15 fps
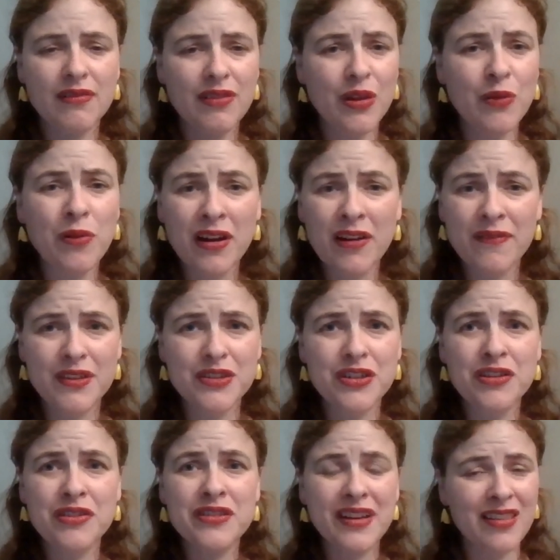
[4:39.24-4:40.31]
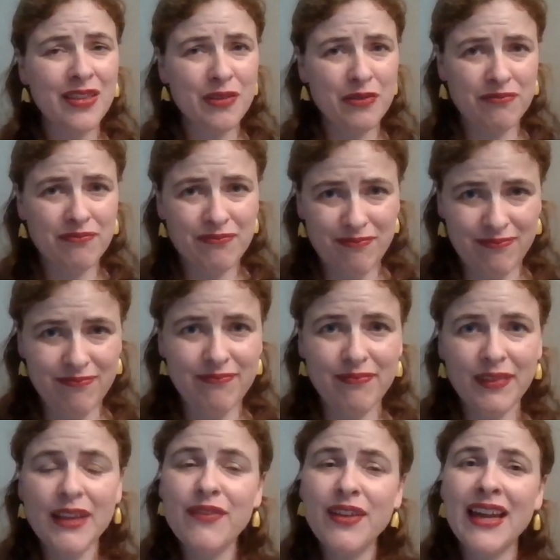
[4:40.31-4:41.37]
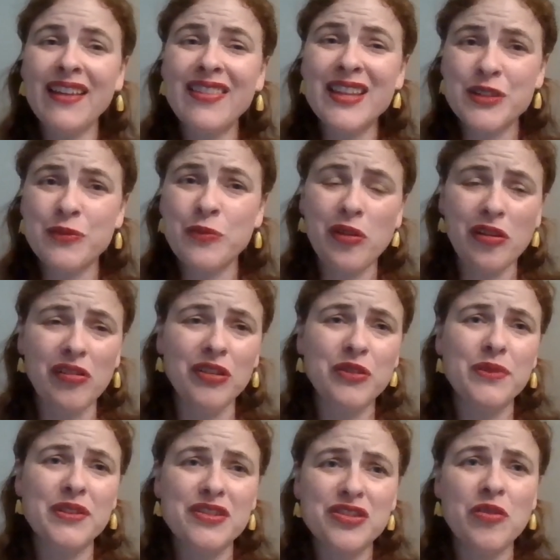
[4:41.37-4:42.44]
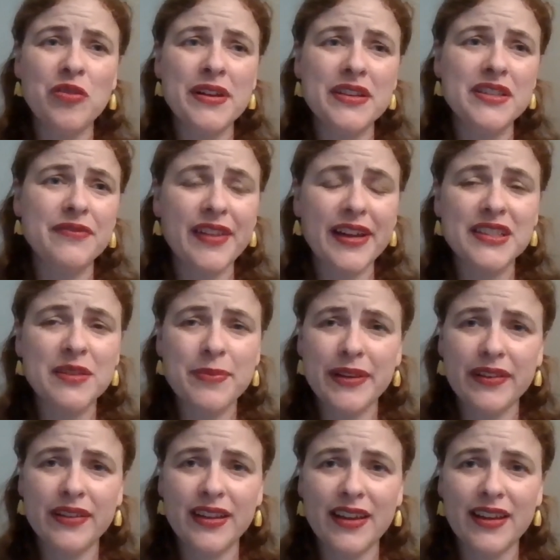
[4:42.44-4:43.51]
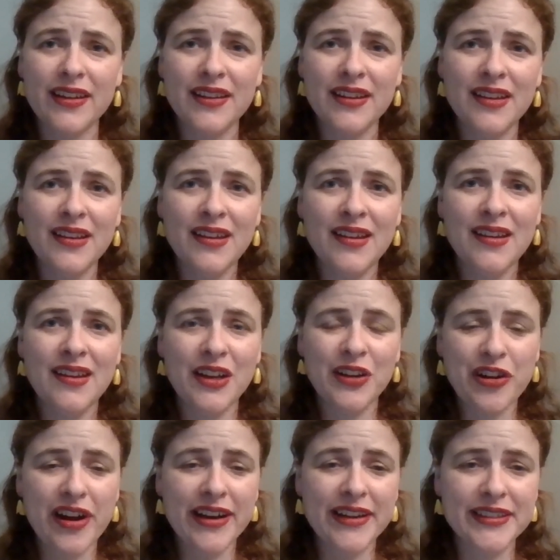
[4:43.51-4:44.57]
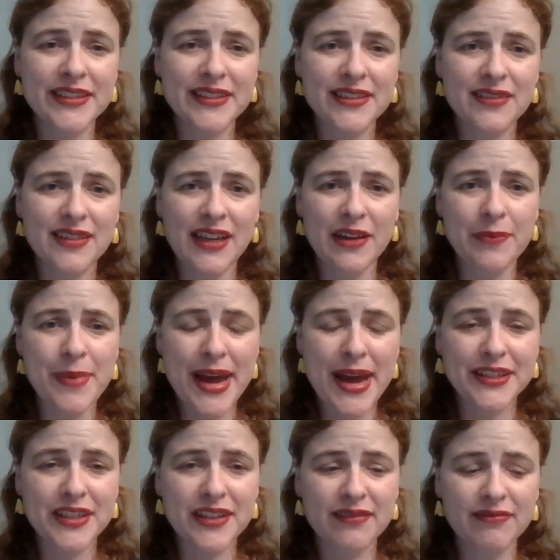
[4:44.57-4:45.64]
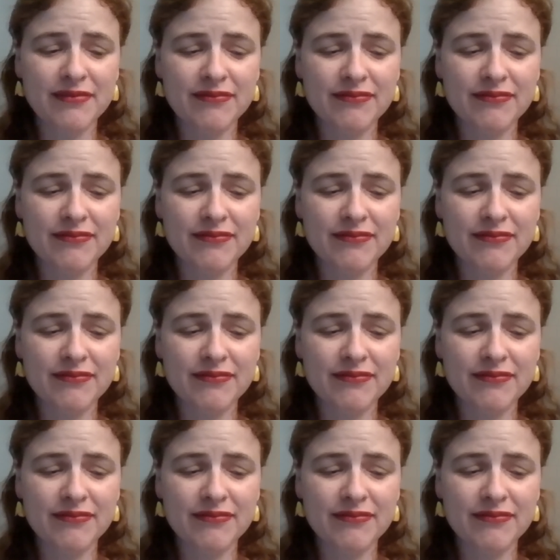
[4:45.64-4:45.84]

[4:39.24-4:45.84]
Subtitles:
the work of the church and the living in this world with so much flexibility and grace and compassion.